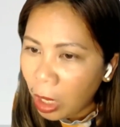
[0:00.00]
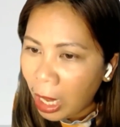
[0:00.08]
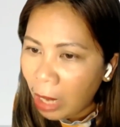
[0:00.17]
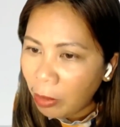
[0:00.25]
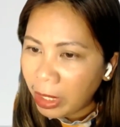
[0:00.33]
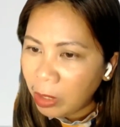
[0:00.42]

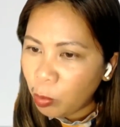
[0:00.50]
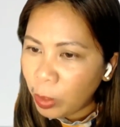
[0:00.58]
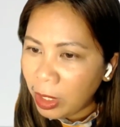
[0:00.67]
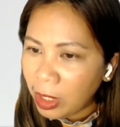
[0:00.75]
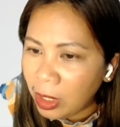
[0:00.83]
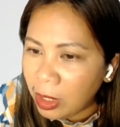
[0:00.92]
how can
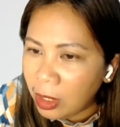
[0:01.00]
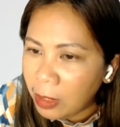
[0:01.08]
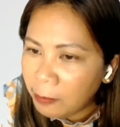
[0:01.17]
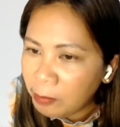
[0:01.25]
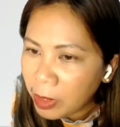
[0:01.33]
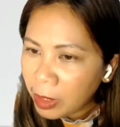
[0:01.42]
we
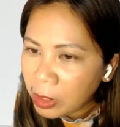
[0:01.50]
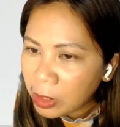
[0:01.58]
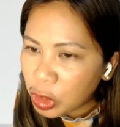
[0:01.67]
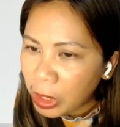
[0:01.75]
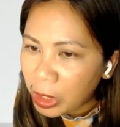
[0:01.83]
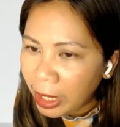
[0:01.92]

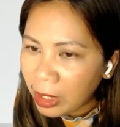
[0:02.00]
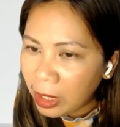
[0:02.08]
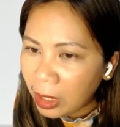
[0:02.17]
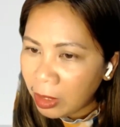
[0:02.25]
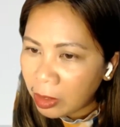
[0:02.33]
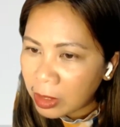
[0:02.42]
check
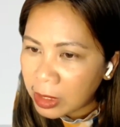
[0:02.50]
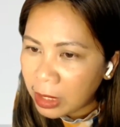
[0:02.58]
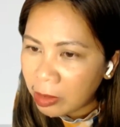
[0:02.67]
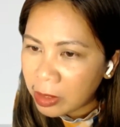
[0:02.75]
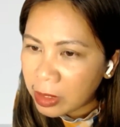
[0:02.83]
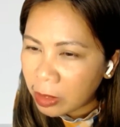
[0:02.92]
in our
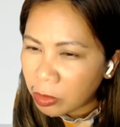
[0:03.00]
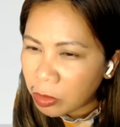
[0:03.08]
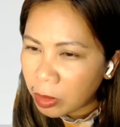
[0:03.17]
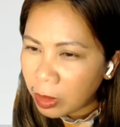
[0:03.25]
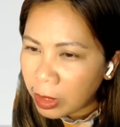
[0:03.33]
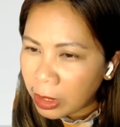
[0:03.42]
Seller
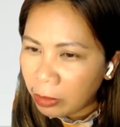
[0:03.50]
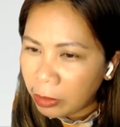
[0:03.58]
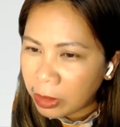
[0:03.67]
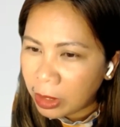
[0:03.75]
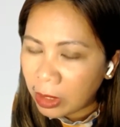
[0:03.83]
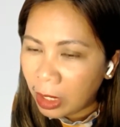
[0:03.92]
Central
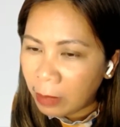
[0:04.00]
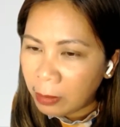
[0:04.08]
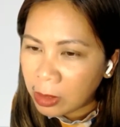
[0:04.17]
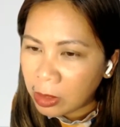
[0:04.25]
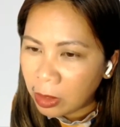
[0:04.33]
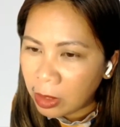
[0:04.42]
account that
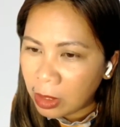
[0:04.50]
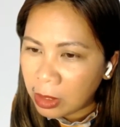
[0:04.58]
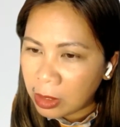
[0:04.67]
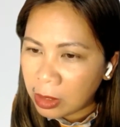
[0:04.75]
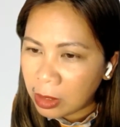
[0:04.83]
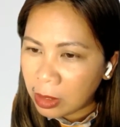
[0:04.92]
Amazon
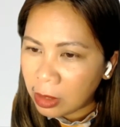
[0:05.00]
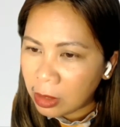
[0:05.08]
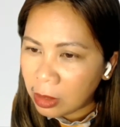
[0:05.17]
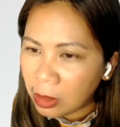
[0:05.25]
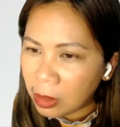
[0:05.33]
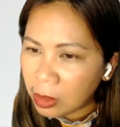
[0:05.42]
is
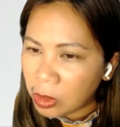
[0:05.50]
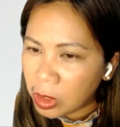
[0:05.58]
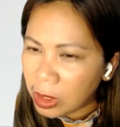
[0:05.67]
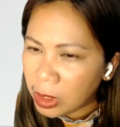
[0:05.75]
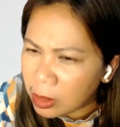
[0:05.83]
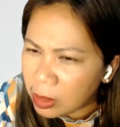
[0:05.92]

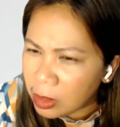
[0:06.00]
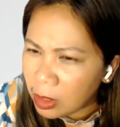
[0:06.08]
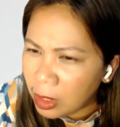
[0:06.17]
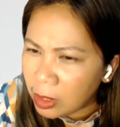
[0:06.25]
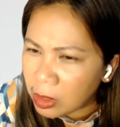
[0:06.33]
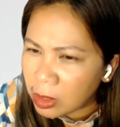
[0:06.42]

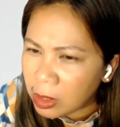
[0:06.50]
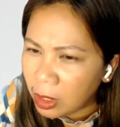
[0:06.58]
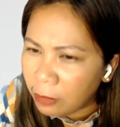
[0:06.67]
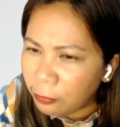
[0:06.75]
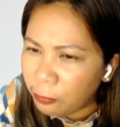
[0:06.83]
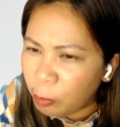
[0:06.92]
GST, HST
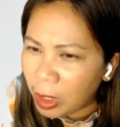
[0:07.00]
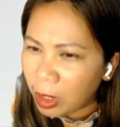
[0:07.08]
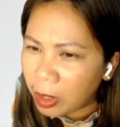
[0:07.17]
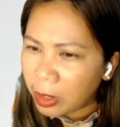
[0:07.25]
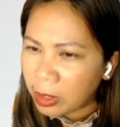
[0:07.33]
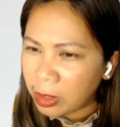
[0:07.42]
if we
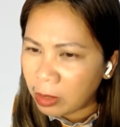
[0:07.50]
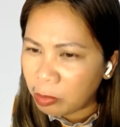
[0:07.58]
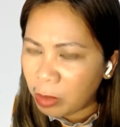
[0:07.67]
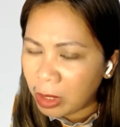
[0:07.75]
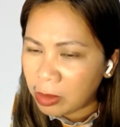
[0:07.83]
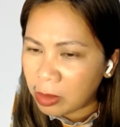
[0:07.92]
are not yet
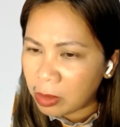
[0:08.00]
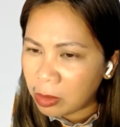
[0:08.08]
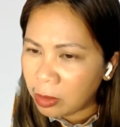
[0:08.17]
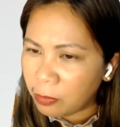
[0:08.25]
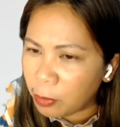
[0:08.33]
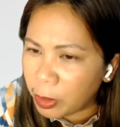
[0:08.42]

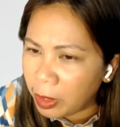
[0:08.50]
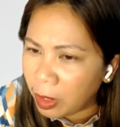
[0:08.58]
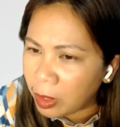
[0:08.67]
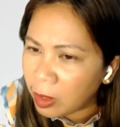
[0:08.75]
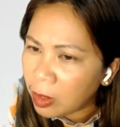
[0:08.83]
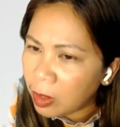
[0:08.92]
registered for
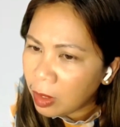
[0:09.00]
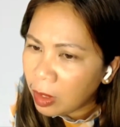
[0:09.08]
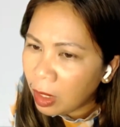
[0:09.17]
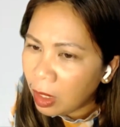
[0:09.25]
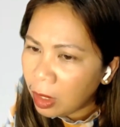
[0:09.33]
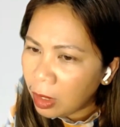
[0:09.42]
that?
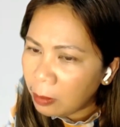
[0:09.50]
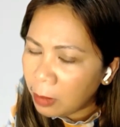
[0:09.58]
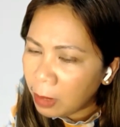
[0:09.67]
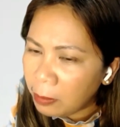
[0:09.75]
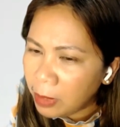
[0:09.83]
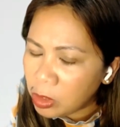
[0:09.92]

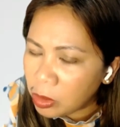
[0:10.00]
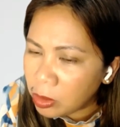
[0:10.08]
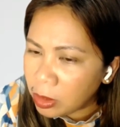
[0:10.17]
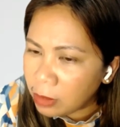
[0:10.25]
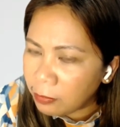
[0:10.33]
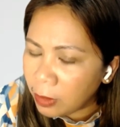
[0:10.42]
I'm not sure if